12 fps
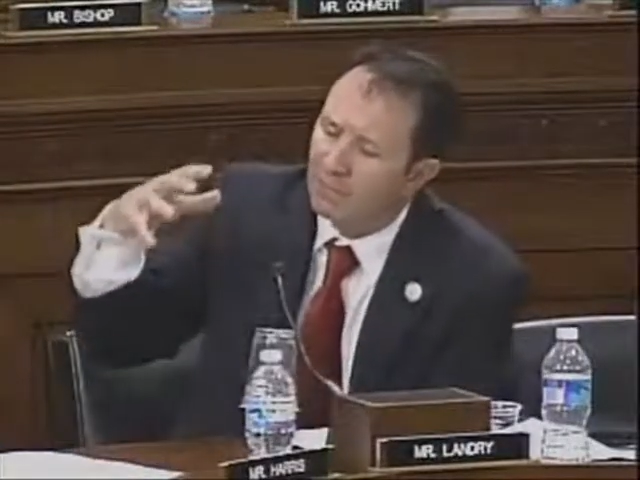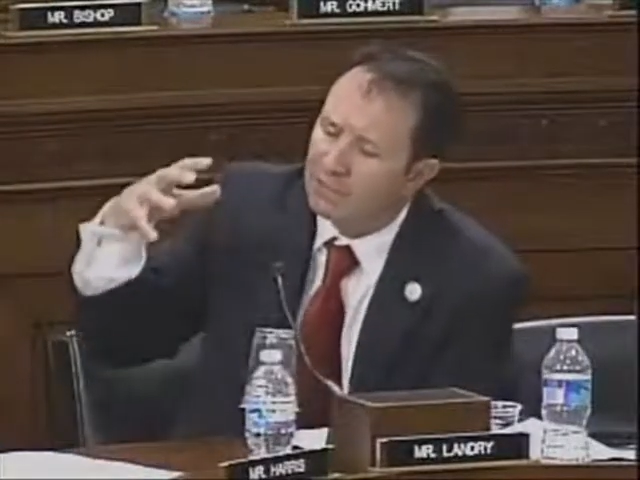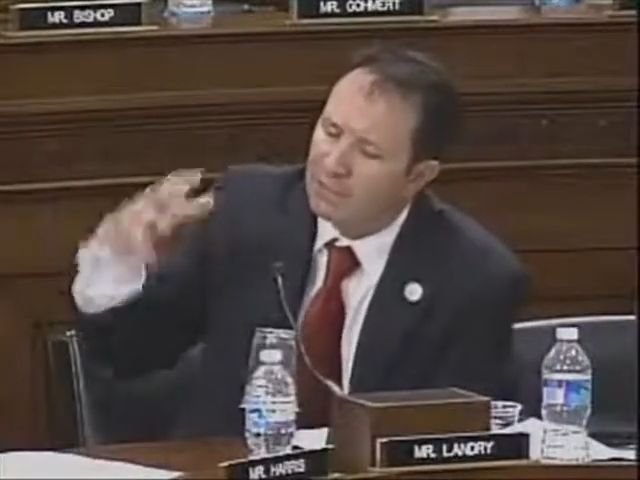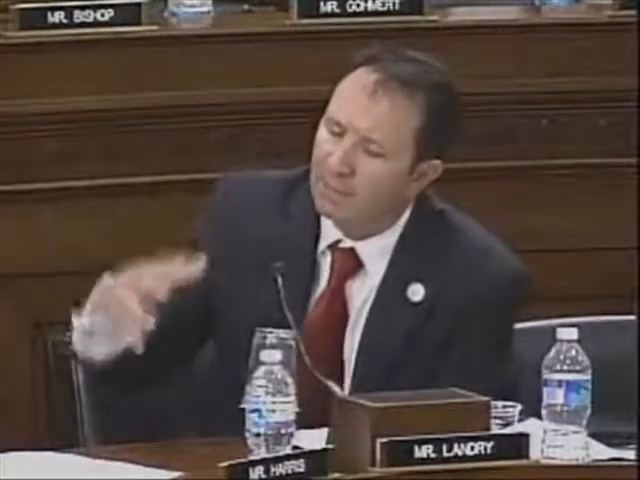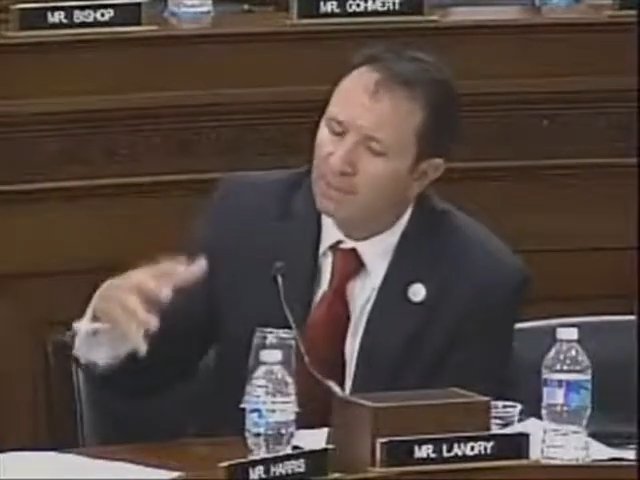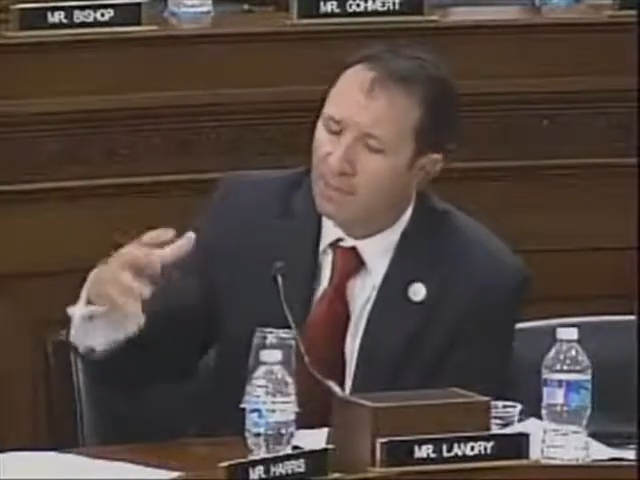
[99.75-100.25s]

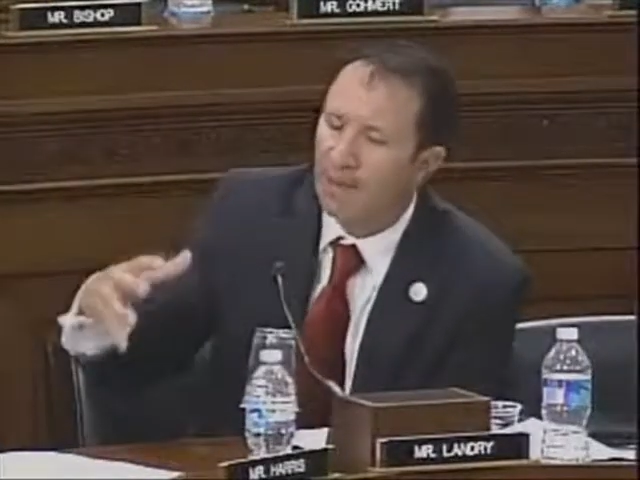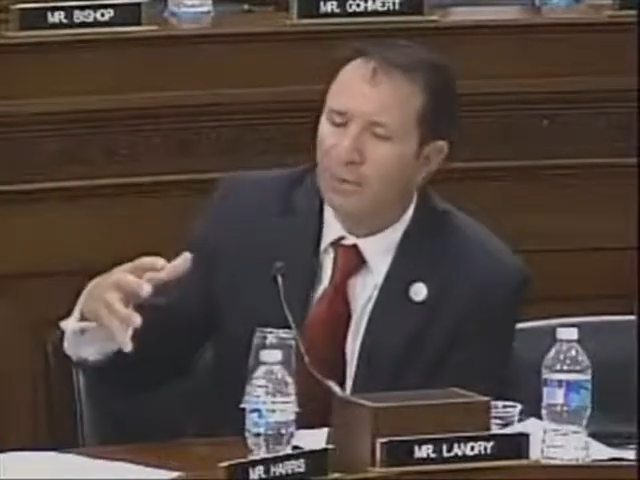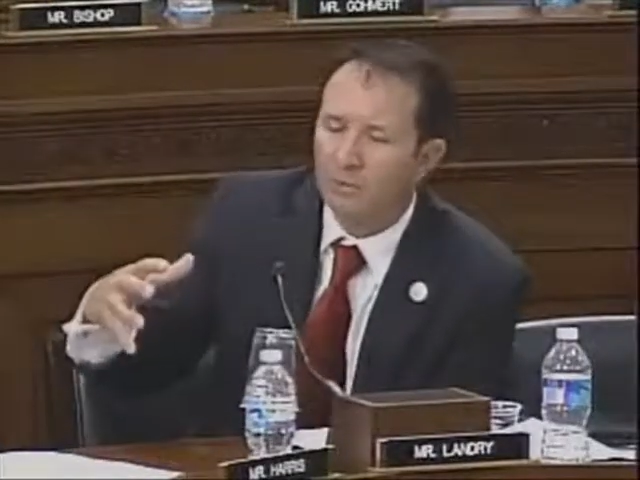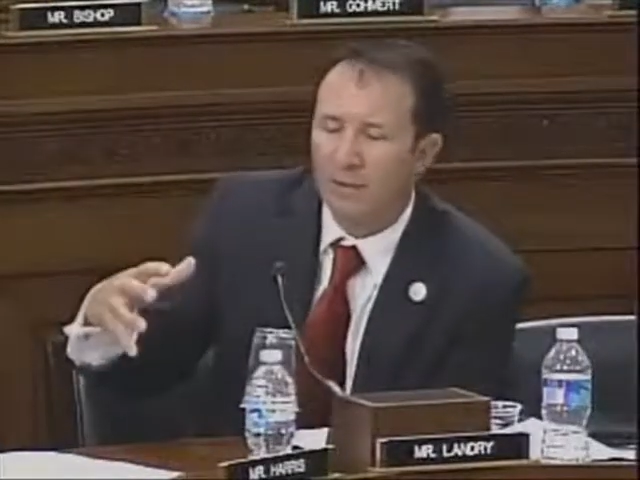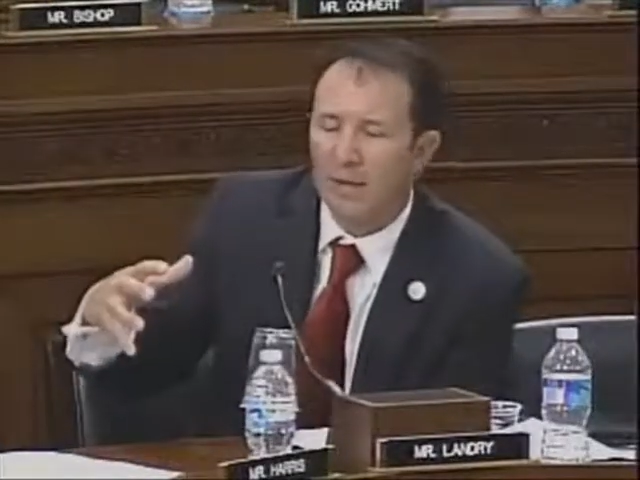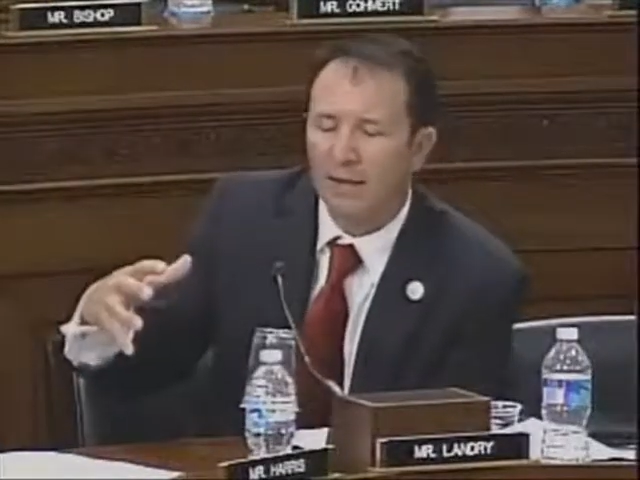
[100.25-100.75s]

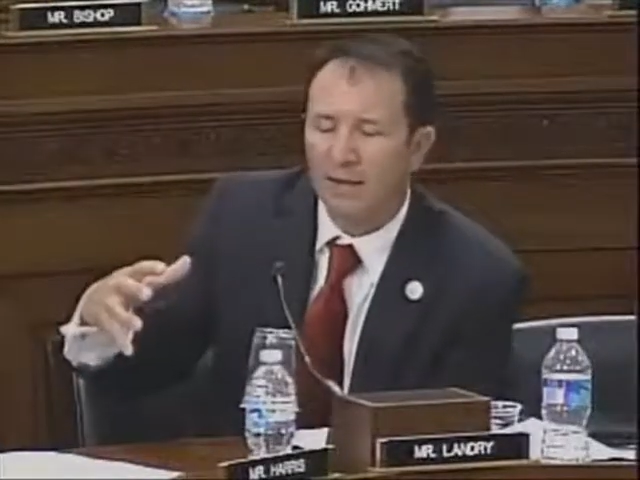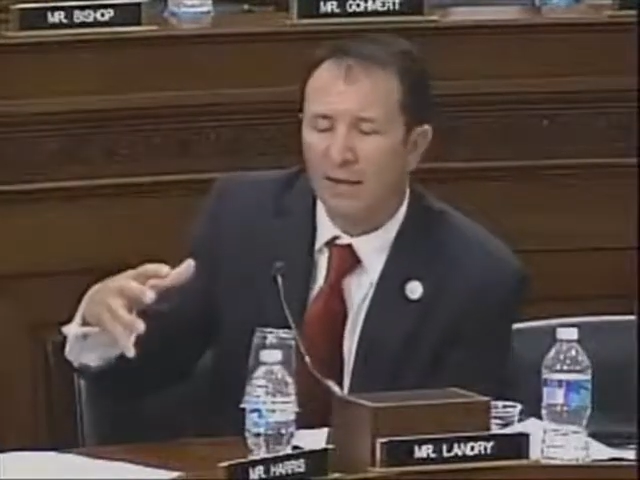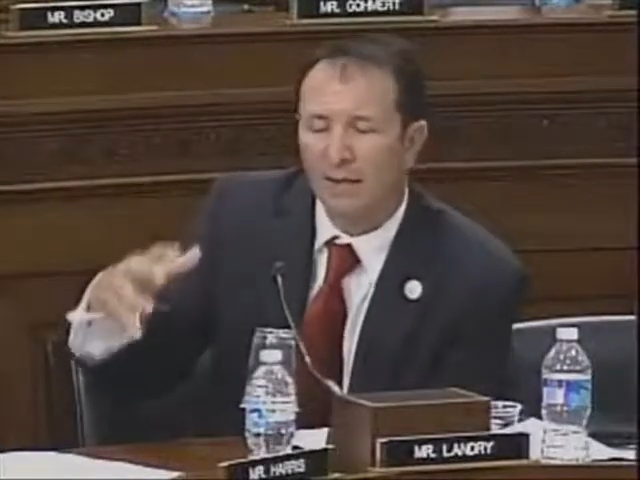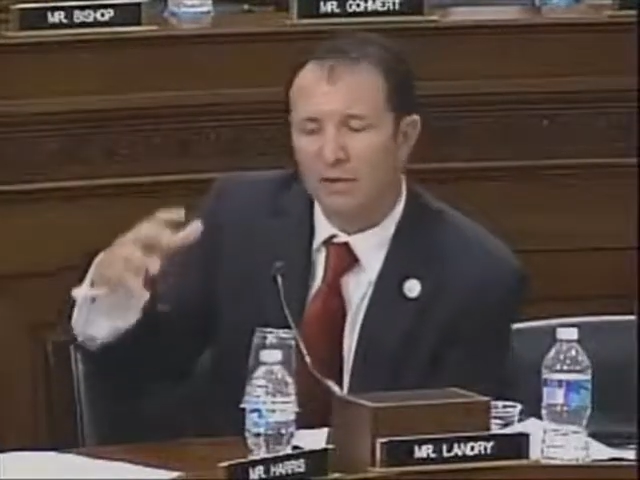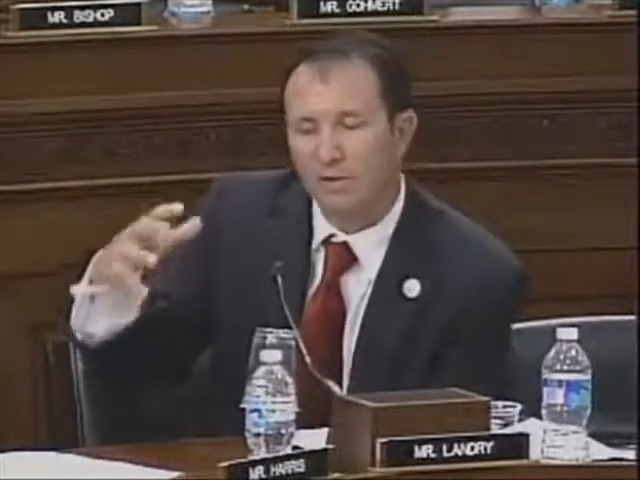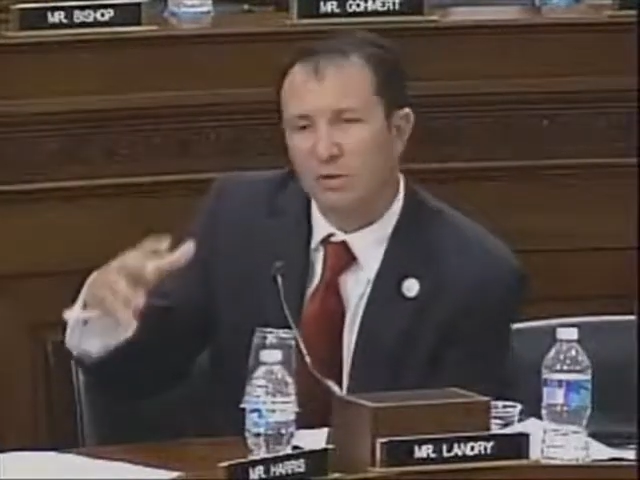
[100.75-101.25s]
subcontractor
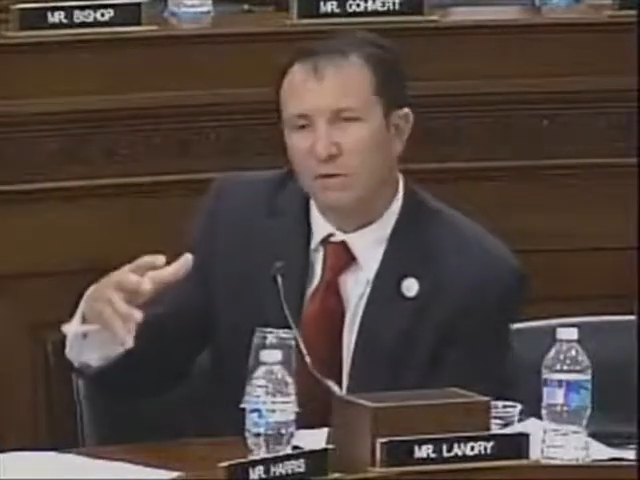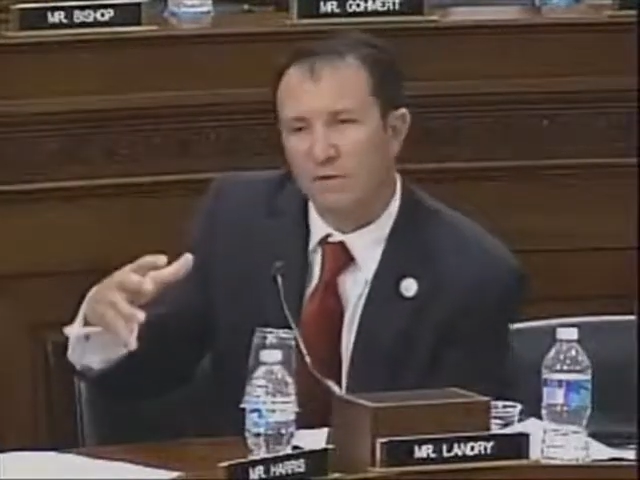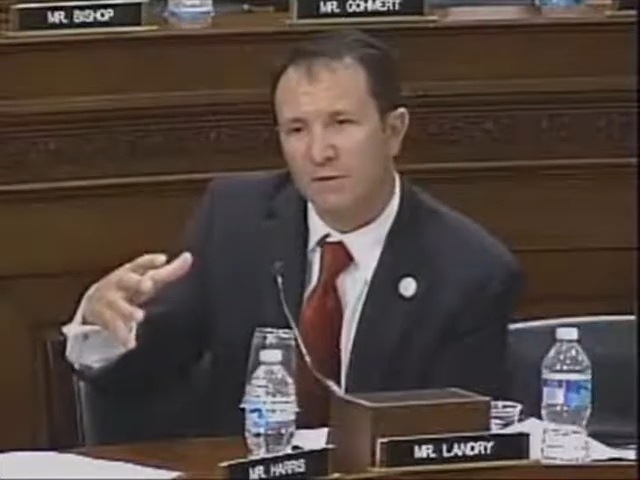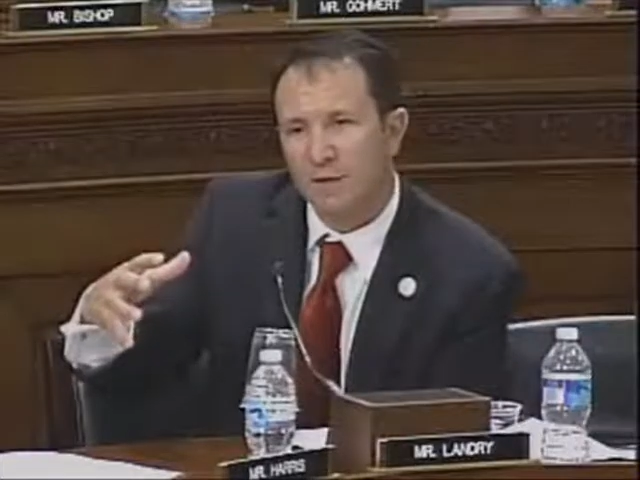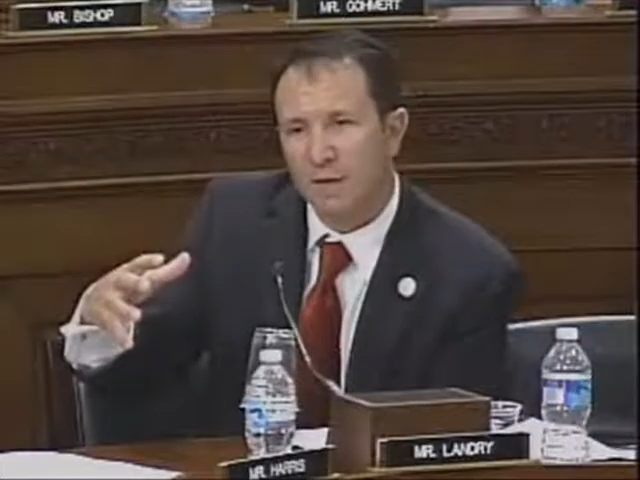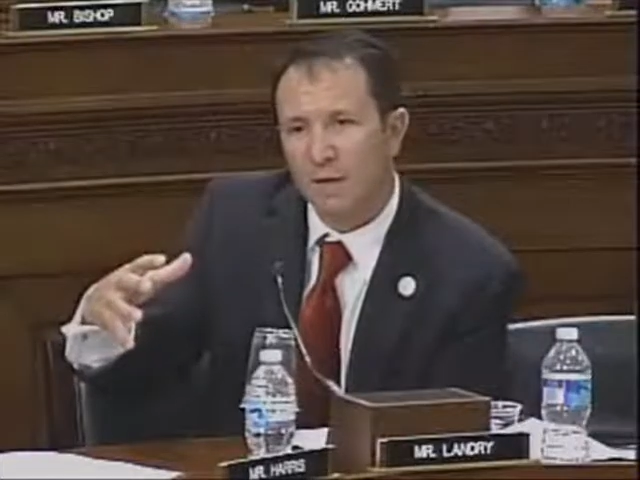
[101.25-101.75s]
and a
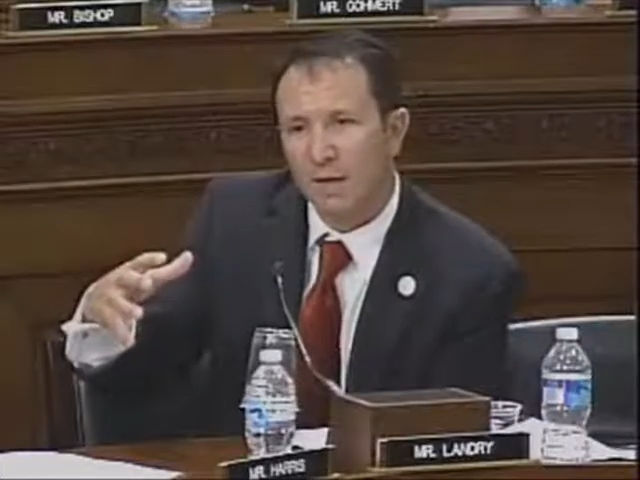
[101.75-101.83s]
service